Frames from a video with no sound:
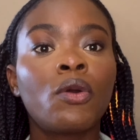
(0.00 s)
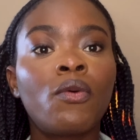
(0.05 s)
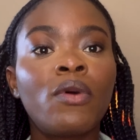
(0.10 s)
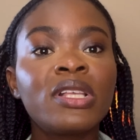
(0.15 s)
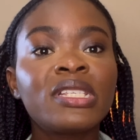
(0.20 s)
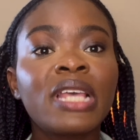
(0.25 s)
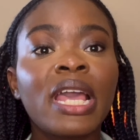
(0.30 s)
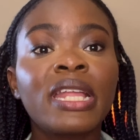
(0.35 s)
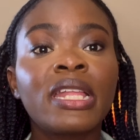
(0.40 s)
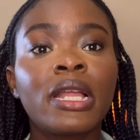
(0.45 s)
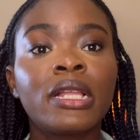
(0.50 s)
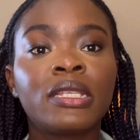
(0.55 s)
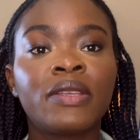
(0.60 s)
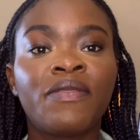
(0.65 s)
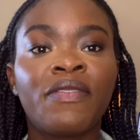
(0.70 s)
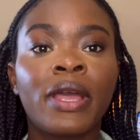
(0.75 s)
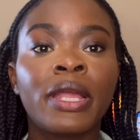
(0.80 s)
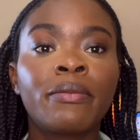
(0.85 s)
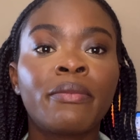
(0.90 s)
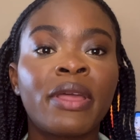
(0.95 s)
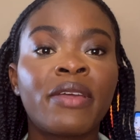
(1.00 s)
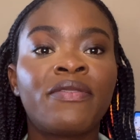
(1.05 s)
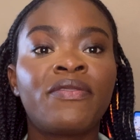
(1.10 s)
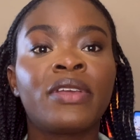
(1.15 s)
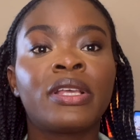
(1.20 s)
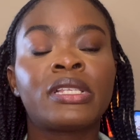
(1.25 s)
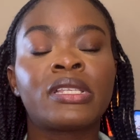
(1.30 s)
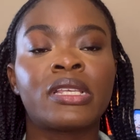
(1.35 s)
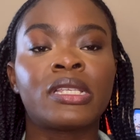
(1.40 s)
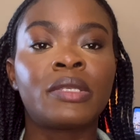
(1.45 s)
once I identified my
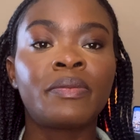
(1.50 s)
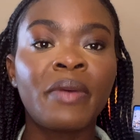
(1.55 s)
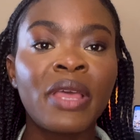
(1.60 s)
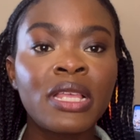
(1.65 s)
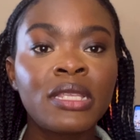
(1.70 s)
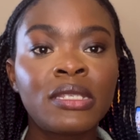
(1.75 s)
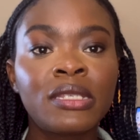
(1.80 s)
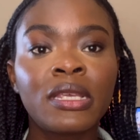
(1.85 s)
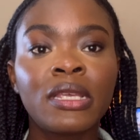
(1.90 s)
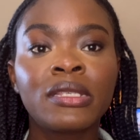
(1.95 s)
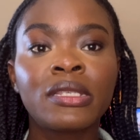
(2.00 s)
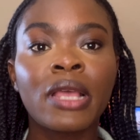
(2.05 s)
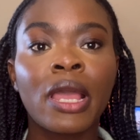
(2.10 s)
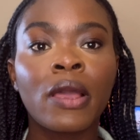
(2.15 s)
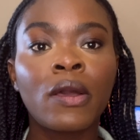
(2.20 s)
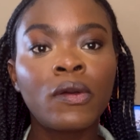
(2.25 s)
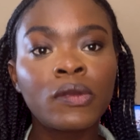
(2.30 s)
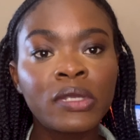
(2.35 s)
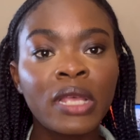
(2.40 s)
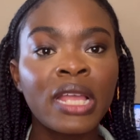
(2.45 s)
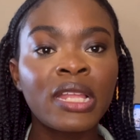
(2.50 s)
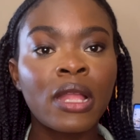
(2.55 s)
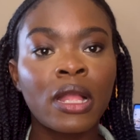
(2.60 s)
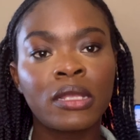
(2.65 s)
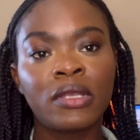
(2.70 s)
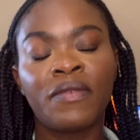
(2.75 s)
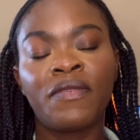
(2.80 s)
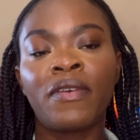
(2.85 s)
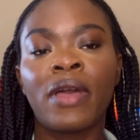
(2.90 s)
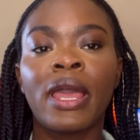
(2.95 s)
fixed expenses, I also
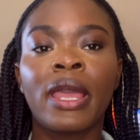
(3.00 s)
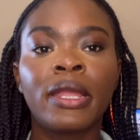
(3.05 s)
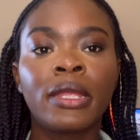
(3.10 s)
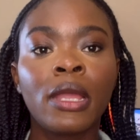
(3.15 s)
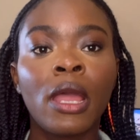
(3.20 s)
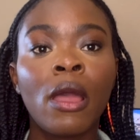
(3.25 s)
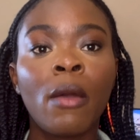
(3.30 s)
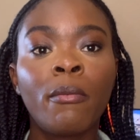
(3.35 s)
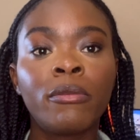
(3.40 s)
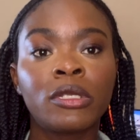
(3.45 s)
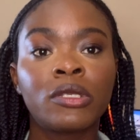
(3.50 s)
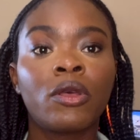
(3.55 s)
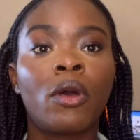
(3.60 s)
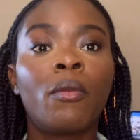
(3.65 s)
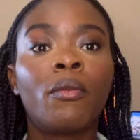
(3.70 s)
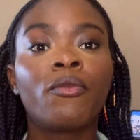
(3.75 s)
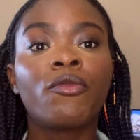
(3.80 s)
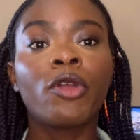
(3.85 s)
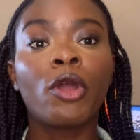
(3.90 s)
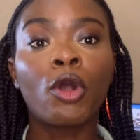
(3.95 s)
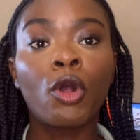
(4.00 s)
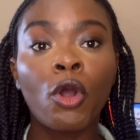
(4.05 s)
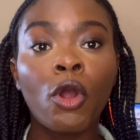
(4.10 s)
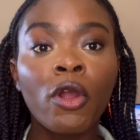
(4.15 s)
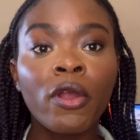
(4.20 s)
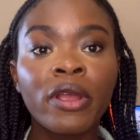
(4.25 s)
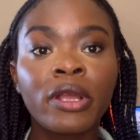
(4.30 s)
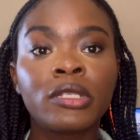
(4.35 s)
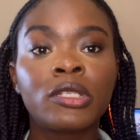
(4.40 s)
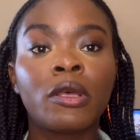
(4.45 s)
identified some
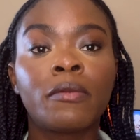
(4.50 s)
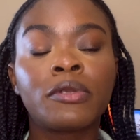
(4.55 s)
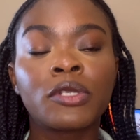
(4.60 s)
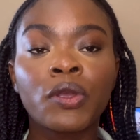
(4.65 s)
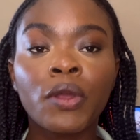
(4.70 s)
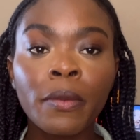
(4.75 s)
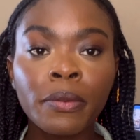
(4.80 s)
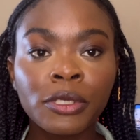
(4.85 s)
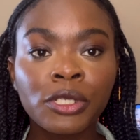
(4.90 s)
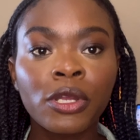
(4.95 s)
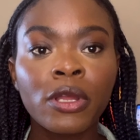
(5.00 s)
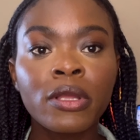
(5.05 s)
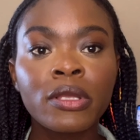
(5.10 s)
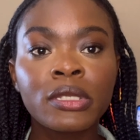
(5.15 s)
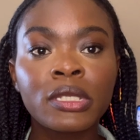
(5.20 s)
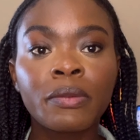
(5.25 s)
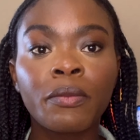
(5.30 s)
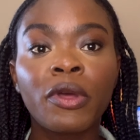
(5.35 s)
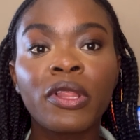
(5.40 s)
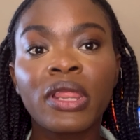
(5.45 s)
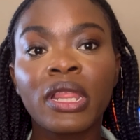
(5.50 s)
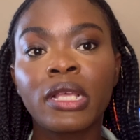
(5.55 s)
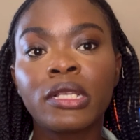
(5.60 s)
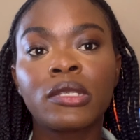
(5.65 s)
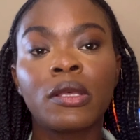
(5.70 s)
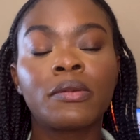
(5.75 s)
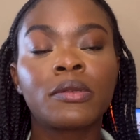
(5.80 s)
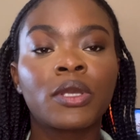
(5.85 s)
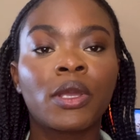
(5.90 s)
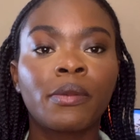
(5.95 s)
recurring subscriptions, monthly
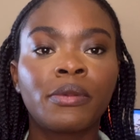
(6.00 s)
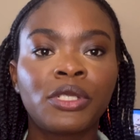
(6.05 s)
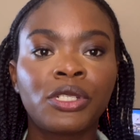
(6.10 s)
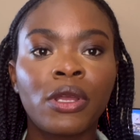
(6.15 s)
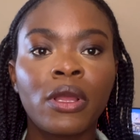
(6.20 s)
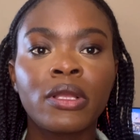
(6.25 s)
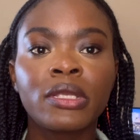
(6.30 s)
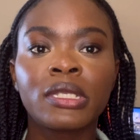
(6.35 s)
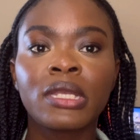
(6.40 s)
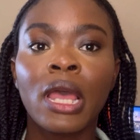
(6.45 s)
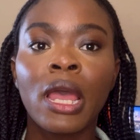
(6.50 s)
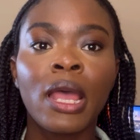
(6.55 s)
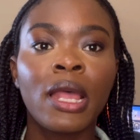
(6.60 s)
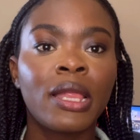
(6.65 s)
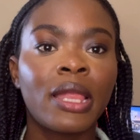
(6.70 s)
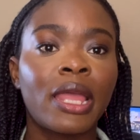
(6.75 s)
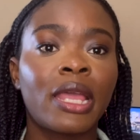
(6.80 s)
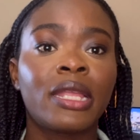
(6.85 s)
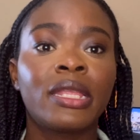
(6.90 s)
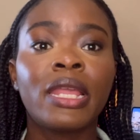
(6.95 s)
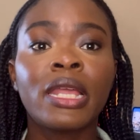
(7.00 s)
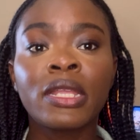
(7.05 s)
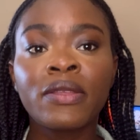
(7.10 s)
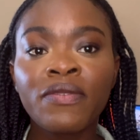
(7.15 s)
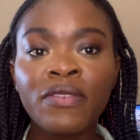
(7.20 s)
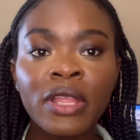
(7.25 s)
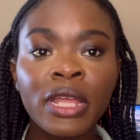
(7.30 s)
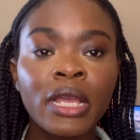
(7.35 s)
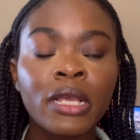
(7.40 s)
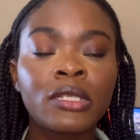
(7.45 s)
subscriptions like
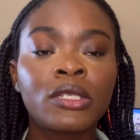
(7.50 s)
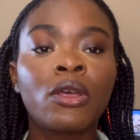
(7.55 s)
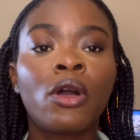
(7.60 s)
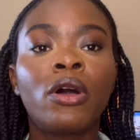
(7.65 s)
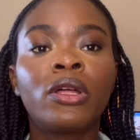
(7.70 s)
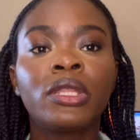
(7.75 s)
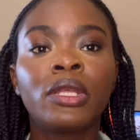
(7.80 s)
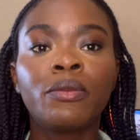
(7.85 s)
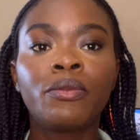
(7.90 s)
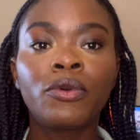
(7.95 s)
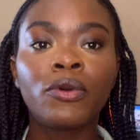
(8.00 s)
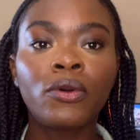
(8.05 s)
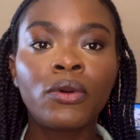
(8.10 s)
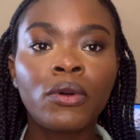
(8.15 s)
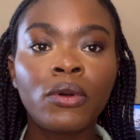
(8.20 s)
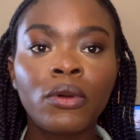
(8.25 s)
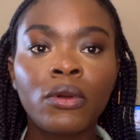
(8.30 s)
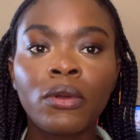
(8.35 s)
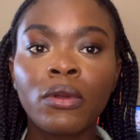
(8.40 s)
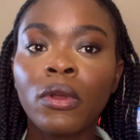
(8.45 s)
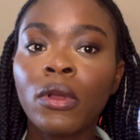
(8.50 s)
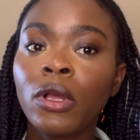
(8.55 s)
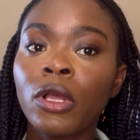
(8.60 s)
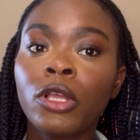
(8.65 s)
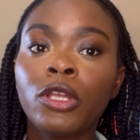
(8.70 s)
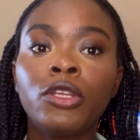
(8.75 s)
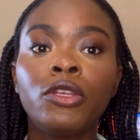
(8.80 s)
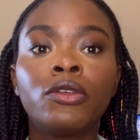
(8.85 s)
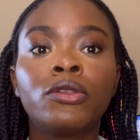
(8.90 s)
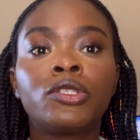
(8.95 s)
Netflix, Audible,
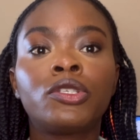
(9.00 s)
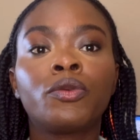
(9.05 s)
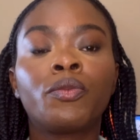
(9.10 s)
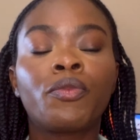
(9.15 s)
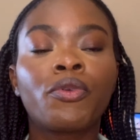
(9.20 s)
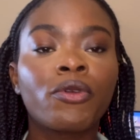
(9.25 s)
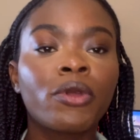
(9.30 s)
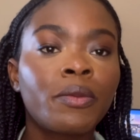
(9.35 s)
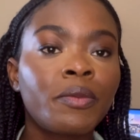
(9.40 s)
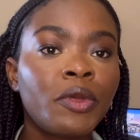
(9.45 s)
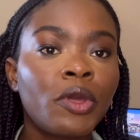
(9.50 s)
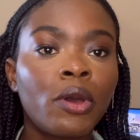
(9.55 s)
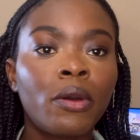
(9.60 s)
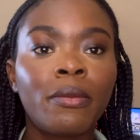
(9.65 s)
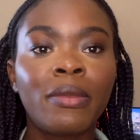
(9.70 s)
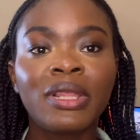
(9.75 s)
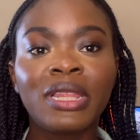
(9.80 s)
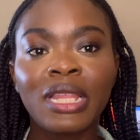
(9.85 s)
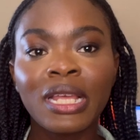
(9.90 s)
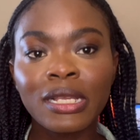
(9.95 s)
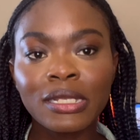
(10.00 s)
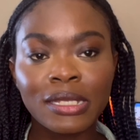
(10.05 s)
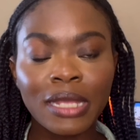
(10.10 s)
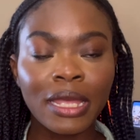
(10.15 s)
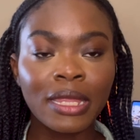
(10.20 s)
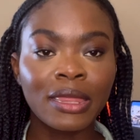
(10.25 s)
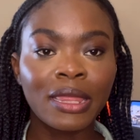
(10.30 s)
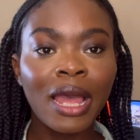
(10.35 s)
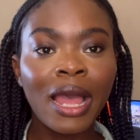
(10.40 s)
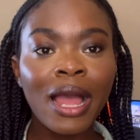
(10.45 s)
YouTube Premium, things
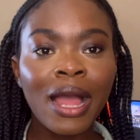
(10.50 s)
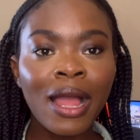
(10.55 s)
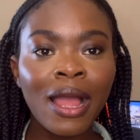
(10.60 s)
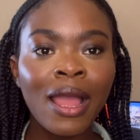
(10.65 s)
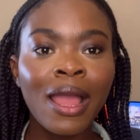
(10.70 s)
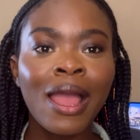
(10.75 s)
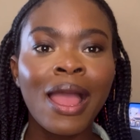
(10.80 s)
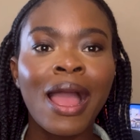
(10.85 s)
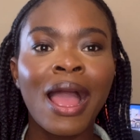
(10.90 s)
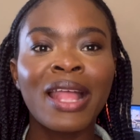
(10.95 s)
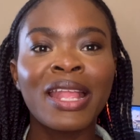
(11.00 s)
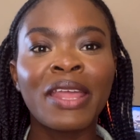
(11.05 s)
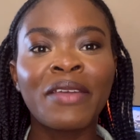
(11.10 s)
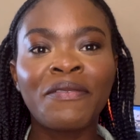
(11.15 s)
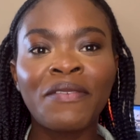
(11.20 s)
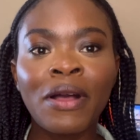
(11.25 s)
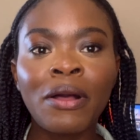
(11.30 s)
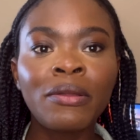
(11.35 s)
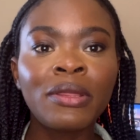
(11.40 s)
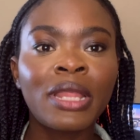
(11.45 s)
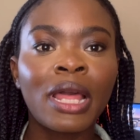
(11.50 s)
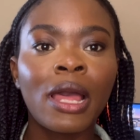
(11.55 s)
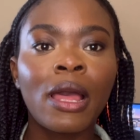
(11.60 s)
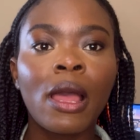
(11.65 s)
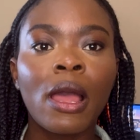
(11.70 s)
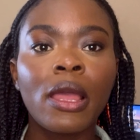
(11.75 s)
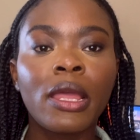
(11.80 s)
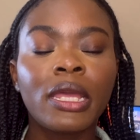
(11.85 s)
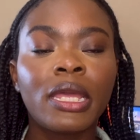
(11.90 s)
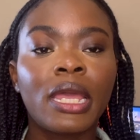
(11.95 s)
like that. And I found
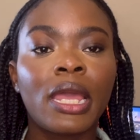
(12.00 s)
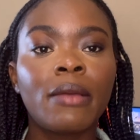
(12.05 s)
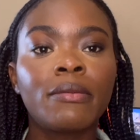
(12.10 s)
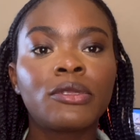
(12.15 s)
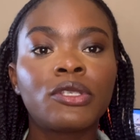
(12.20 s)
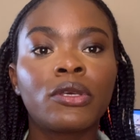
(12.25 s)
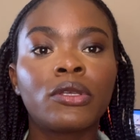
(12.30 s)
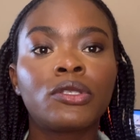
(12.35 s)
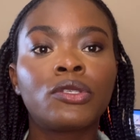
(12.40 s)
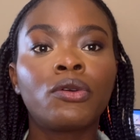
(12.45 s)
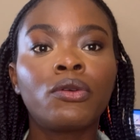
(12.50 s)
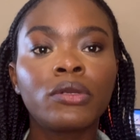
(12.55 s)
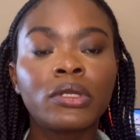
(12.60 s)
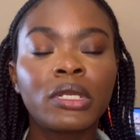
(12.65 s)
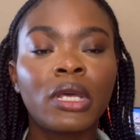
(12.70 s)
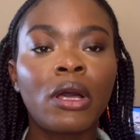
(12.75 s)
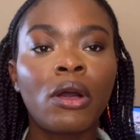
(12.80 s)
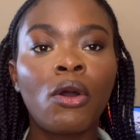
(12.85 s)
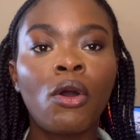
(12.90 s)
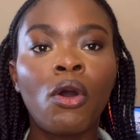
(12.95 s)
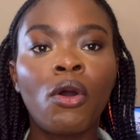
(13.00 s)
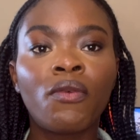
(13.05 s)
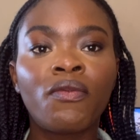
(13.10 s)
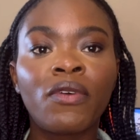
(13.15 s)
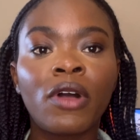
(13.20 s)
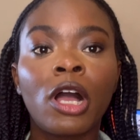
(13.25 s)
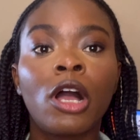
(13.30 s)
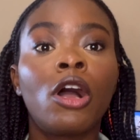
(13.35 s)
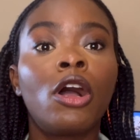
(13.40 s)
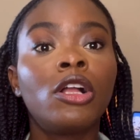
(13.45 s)
that it came to a total of
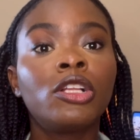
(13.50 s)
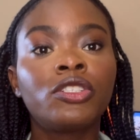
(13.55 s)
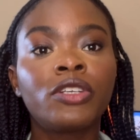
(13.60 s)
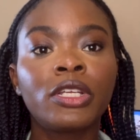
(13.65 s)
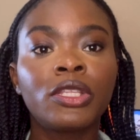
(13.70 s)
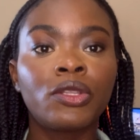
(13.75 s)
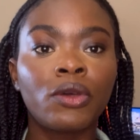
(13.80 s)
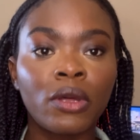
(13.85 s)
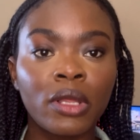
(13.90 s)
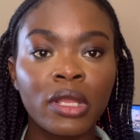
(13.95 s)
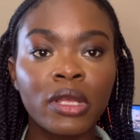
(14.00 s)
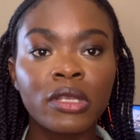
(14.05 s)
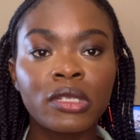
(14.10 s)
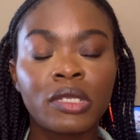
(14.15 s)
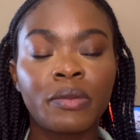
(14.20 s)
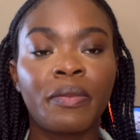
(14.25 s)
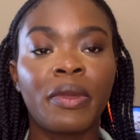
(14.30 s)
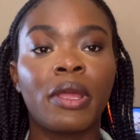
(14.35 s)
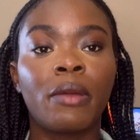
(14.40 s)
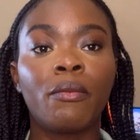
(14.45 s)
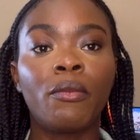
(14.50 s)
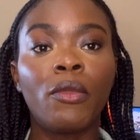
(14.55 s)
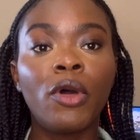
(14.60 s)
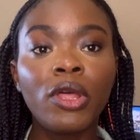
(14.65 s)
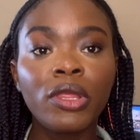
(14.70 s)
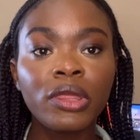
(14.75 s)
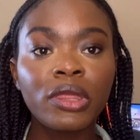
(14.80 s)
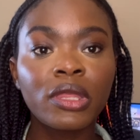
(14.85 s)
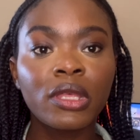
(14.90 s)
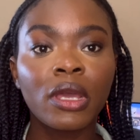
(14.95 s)
$100 per
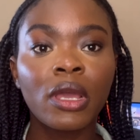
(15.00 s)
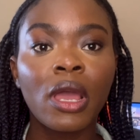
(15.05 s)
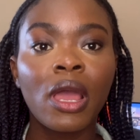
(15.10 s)
month.